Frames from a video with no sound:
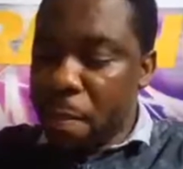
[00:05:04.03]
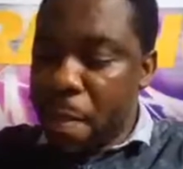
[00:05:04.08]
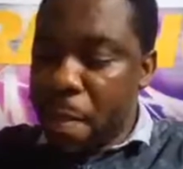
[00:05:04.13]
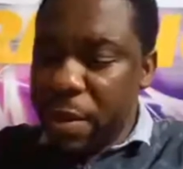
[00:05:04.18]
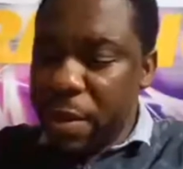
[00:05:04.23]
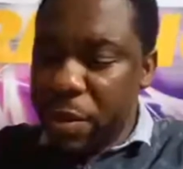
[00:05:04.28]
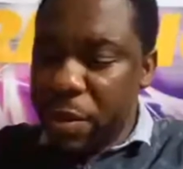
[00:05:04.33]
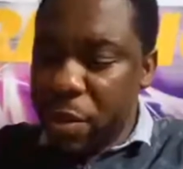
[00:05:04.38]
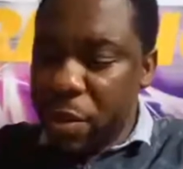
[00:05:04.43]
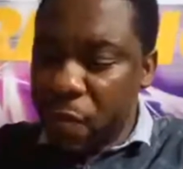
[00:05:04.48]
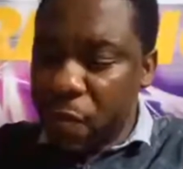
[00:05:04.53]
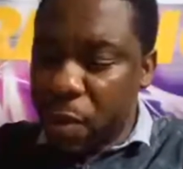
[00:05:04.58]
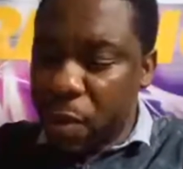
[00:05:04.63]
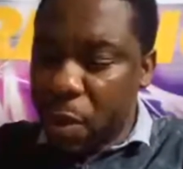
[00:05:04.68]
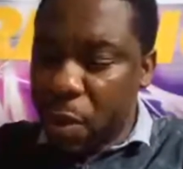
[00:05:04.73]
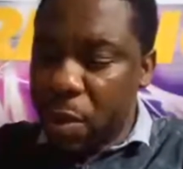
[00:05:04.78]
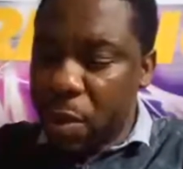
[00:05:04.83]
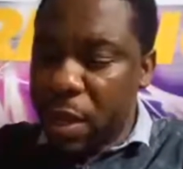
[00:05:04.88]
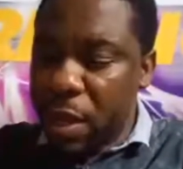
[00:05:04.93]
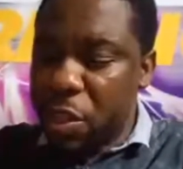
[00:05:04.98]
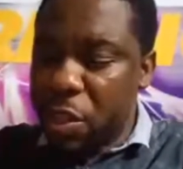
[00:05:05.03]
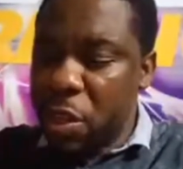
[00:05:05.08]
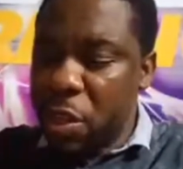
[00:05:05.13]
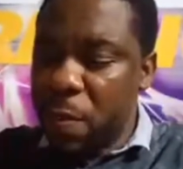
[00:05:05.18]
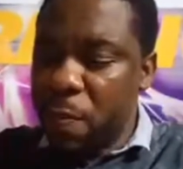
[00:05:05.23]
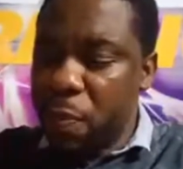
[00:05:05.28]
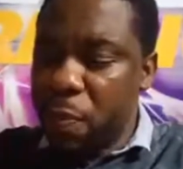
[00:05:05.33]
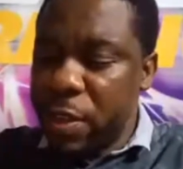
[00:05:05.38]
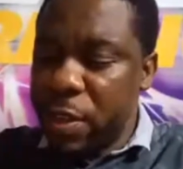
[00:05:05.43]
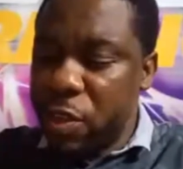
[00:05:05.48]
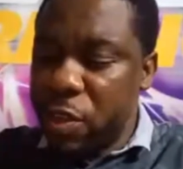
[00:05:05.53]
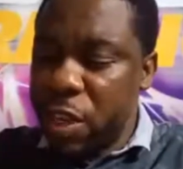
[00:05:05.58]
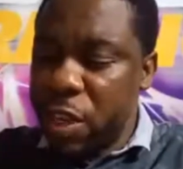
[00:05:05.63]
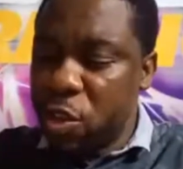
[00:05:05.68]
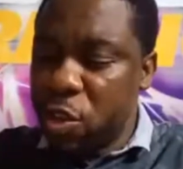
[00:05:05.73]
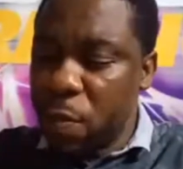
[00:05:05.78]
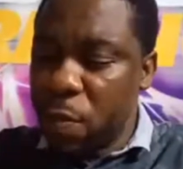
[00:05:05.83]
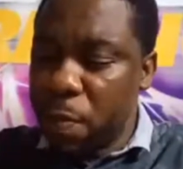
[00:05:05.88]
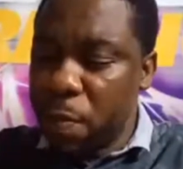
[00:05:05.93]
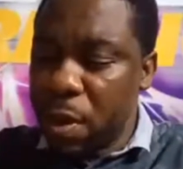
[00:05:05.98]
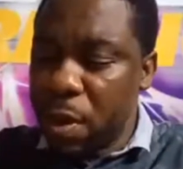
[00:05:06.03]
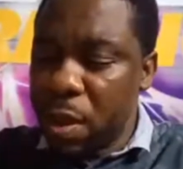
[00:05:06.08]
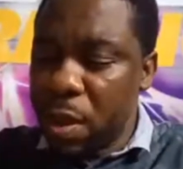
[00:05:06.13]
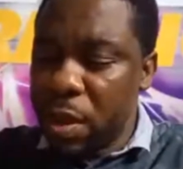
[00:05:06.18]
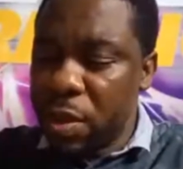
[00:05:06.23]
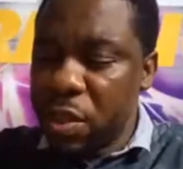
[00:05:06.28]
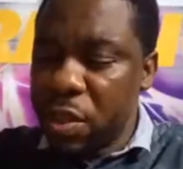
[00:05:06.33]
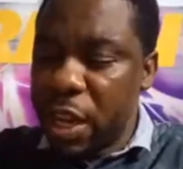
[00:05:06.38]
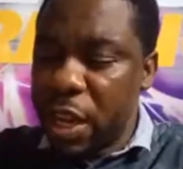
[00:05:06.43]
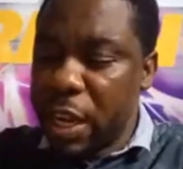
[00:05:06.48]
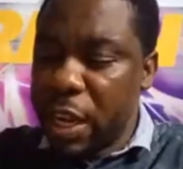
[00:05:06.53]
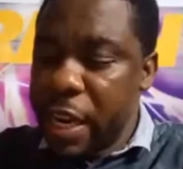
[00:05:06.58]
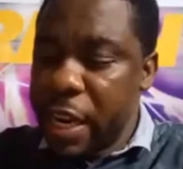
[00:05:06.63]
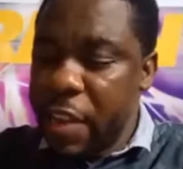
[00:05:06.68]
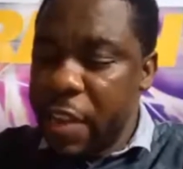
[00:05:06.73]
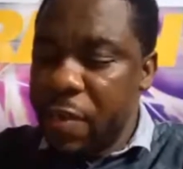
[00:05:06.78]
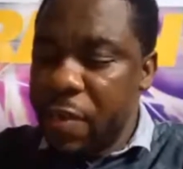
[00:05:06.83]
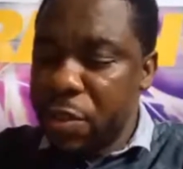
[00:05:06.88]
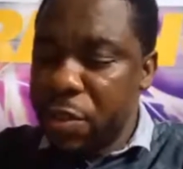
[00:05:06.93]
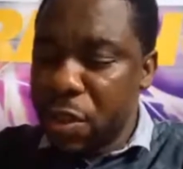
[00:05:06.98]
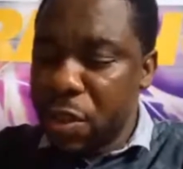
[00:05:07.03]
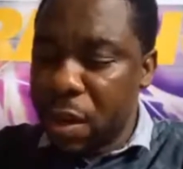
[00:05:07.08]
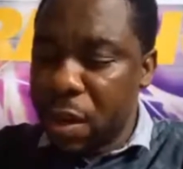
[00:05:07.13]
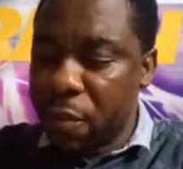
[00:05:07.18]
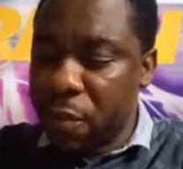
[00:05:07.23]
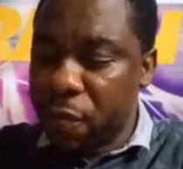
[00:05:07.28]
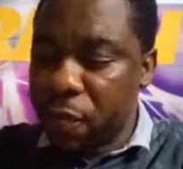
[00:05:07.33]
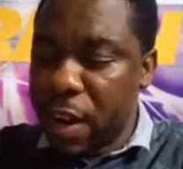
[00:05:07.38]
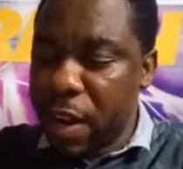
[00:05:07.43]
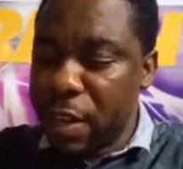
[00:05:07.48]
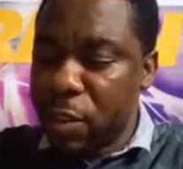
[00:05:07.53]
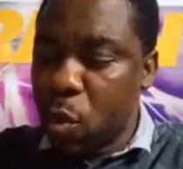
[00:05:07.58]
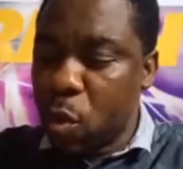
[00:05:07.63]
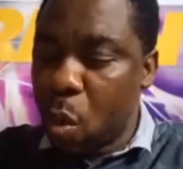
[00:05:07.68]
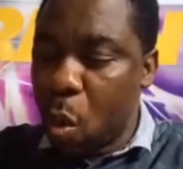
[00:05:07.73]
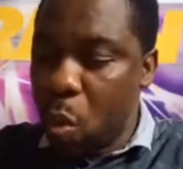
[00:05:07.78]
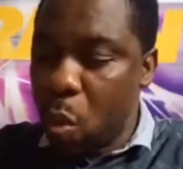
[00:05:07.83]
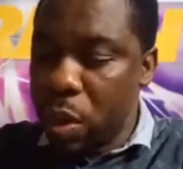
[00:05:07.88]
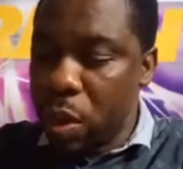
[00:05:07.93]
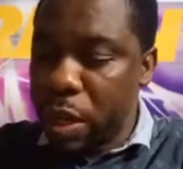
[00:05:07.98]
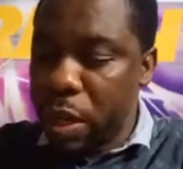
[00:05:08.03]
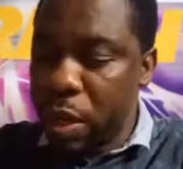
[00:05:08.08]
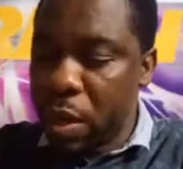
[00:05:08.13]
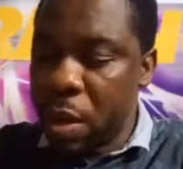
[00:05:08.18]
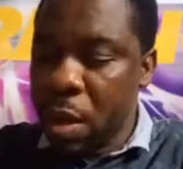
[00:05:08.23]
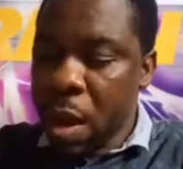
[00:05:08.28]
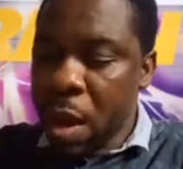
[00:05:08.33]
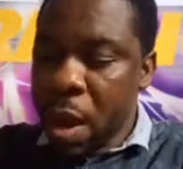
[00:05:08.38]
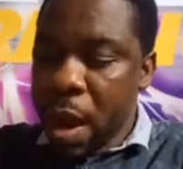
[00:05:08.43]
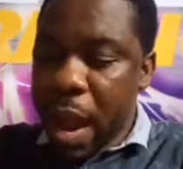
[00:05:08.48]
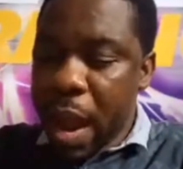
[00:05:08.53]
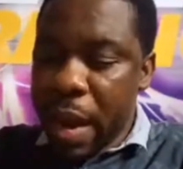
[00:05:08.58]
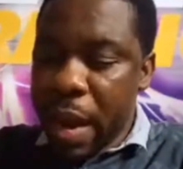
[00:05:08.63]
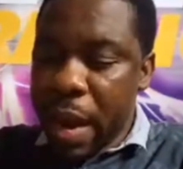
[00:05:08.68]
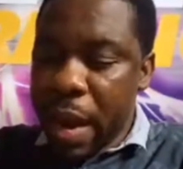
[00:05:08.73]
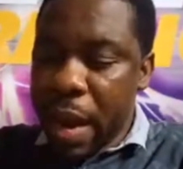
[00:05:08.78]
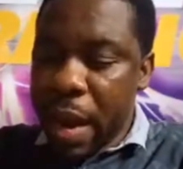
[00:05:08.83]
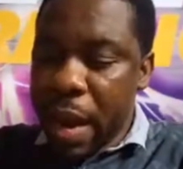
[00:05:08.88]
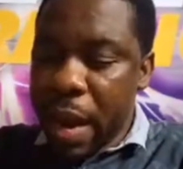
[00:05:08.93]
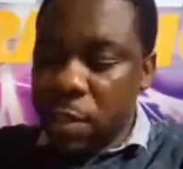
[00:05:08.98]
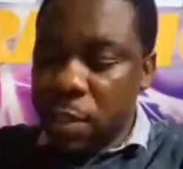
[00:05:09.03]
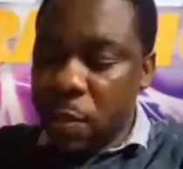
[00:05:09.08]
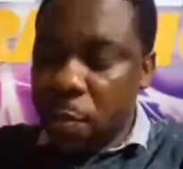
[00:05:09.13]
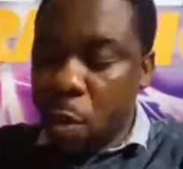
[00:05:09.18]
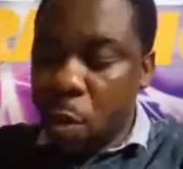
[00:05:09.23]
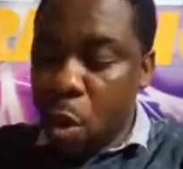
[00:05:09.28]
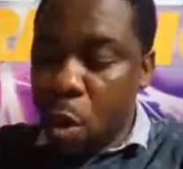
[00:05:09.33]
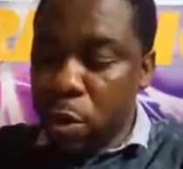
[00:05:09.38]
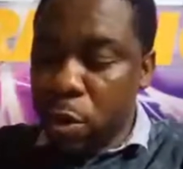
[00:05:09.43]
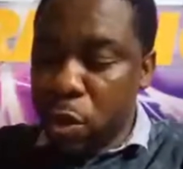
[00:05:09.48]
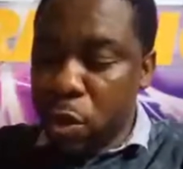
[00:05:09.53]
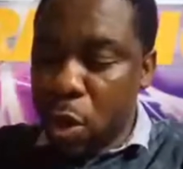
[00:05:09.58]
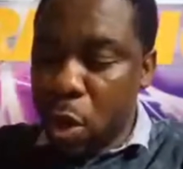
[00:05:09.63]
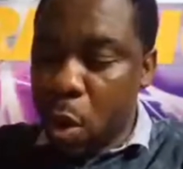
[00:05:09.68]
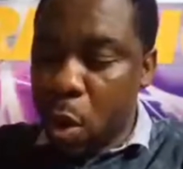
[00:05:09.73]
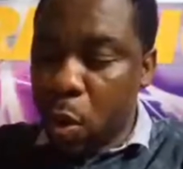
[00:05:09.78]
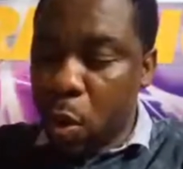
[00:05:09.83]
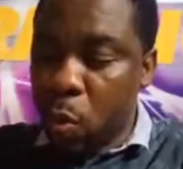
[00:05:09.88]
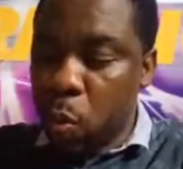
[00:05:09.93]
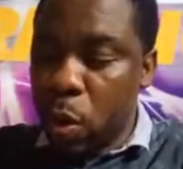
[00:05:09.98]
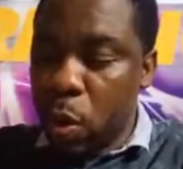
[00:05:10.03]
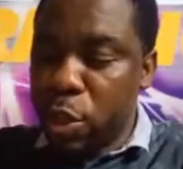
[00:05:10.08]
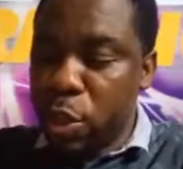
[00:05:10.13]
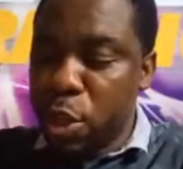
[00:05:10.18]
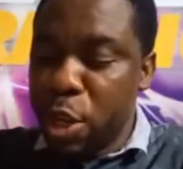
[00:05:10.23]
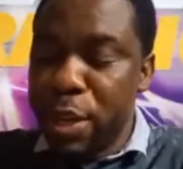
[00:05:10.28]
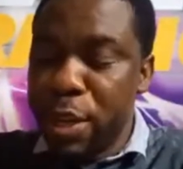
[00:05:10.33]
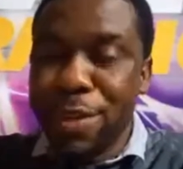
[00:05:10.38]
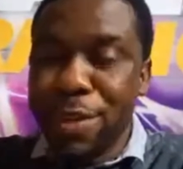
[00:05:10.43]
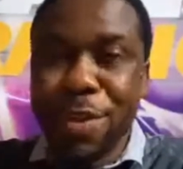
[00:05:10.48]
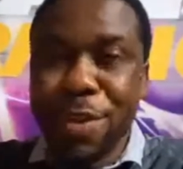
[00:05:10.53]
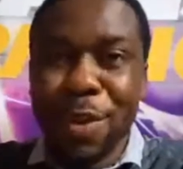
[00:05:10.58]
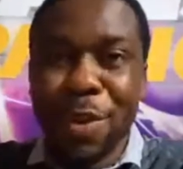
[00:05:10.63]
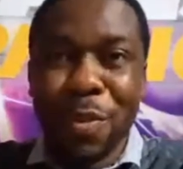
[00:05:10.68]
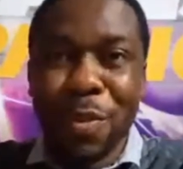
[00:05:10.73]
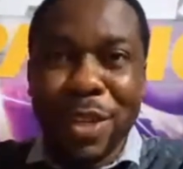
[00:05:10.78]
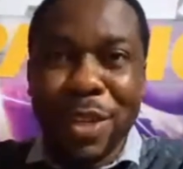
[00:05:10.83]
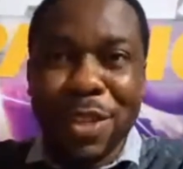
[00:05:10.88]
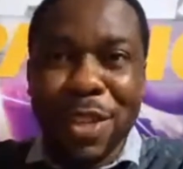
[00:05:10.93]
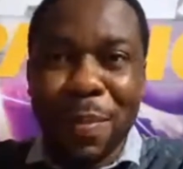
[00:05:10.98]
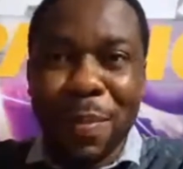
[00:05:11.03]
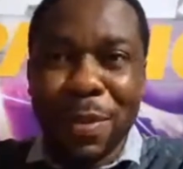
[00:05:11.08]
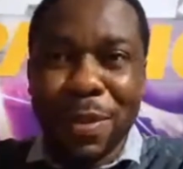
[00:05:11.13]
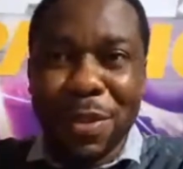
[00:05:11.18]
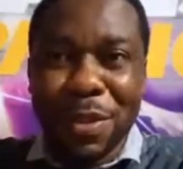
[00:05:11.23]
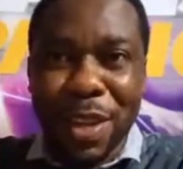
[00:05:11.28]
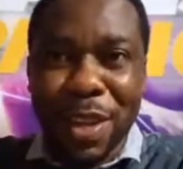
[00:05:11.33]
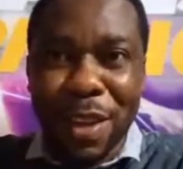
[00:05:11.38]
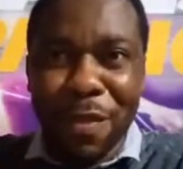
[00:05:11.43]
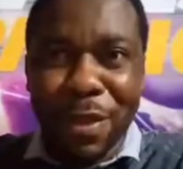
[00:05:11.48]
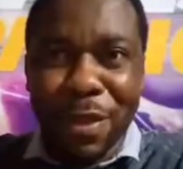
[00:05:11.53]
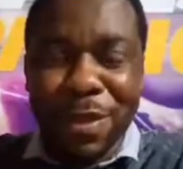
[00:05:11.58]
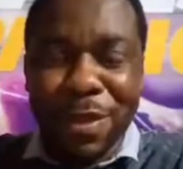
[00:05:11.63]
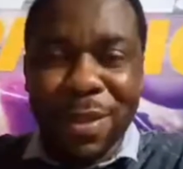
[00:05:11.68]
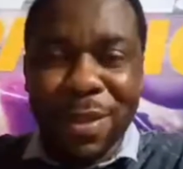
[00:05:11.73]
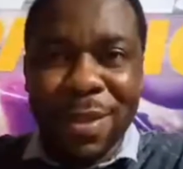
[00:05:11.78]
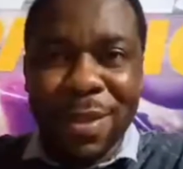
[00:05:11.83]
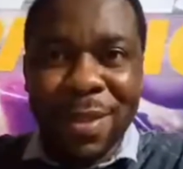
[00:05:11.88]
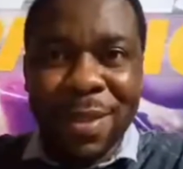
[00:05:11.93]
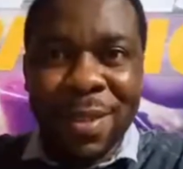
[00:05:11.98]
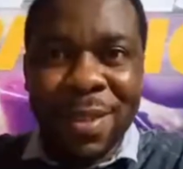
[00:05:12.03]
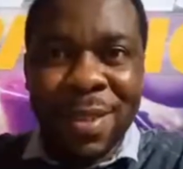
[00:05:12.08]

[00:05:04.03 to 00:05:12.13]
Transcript: the mercies of God, that ye present your bodies a living sacrifice, holy and acceptable unto God, which is your reasonable service.